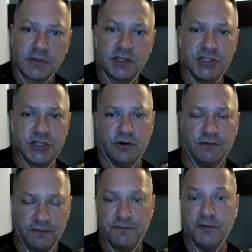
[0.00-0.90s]

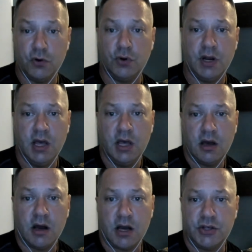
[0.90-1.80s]
So food,
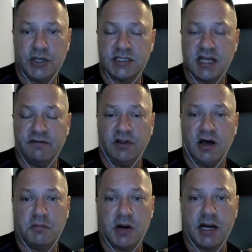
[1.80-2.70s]
you can save a
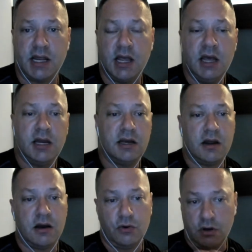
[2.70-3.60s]
lot of money.
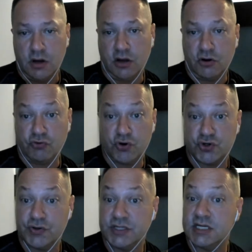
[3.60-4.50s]
Now
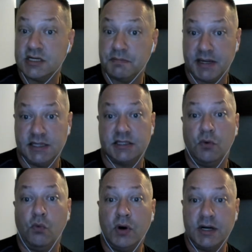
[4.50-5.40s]
groceries, it depends
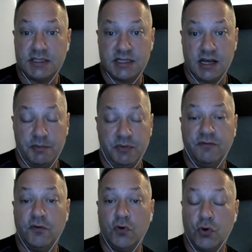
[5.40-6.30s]
on what type of
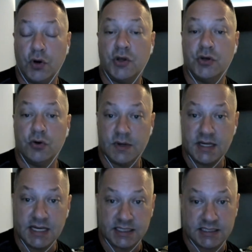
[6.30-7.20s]
food you
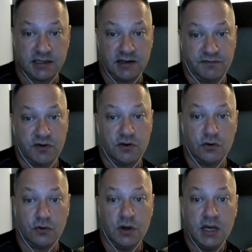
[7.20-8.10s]
eat. If
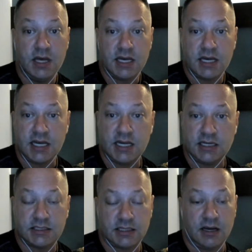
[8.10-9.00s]
you
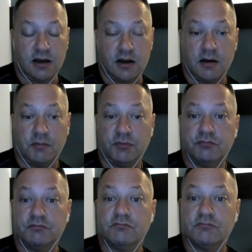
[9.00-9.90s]
eat
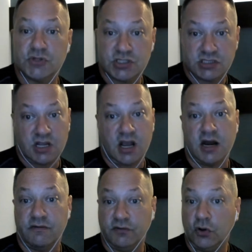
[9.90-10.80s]

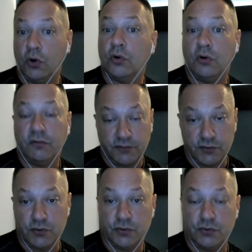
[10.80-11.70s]
kind of local
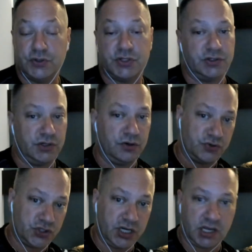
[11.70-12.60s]
foods
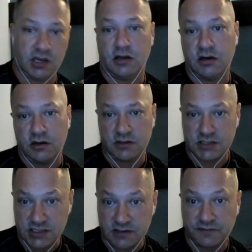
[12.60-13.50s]
and chicken and
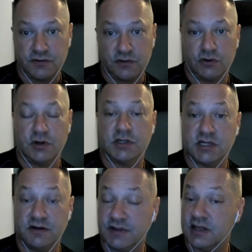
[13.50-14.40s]
seafood and
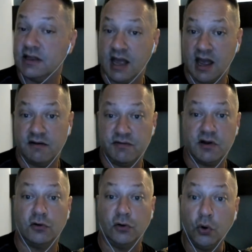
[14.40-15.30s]
stuff that they have
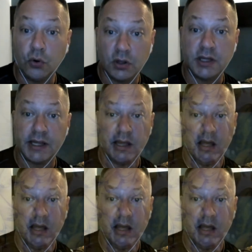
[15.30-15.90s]
here locally,